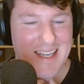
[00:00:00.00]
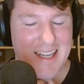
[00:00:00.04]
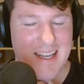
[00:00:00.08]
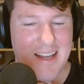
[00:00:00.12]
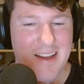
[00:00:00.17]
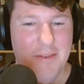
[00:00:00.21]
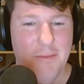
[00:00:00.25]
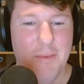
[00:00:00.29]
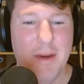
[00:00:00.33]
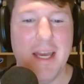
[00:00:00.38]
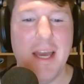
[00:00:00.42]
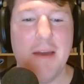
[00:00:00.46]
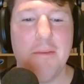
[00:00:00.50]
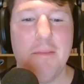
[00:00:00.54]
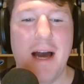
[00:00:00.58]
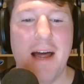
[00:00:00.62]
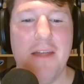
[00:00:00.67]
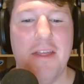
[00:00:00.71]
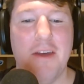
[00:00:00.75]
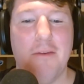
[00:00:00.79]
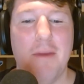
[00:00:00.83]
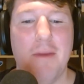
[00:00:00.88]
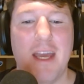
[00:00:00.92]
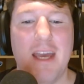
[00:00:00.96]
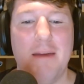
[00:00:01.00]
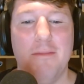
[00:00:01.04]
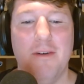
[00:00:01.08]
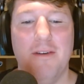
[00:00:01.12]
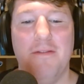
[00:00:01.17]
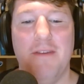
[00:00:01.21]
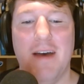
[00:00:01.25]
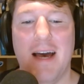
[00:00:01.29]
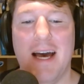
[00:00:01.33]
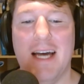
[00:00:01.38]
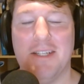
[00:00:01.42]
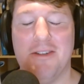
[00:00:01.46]
I think we can
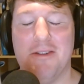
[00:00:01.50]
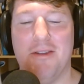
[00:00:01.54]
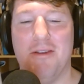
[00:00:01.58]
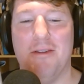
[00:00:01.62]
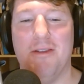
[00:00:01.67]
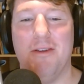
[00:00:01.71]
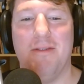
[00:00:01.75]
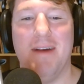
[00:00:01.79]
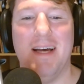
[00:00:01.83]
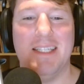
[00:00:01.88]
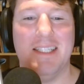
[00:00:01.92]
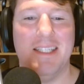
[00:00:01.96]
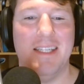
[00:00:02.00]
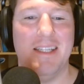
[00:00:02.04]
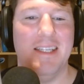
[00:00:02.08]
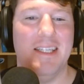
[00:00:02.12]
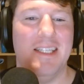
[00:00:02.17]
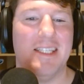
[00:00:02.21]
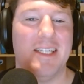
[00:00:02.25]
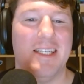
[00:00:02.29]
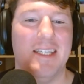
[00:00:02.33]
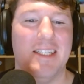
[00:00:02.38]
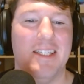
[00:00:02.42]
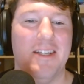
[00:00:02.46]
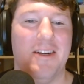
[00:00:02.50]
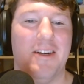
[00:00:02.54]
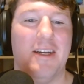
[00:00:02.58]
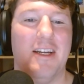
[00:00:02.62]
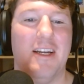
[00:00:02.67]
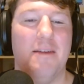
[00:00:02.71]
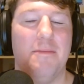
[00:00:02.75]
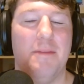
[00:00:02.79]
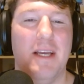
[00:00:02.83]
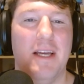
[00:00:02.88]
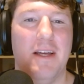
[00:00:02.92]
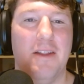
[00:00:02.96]
move faster through the rest of these because they're
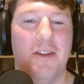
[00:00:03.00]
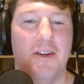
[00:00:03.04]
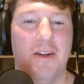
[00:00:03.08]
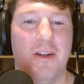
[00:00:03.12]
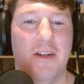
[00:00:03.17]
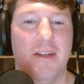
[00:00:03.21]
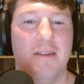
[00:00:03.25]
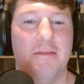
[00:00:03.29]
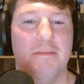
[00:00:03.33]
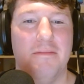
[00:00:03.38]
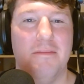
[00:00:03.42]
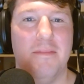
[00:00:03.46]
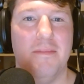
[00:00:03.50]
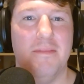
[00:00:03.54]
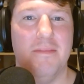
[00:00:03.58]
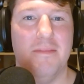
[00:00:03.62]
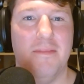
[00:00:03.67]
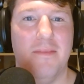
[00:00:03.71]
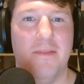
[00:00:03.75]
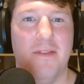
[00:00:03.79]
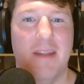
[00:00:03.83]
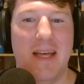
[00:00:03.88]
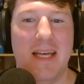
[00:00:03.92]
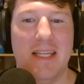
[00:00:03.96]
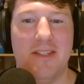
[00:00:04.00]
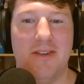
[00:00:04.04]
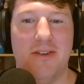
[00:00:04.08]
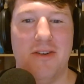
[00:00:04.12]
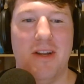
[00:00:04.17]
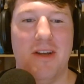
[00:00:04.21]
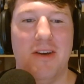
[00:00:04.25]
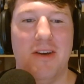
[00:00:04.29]
going to be a little lesser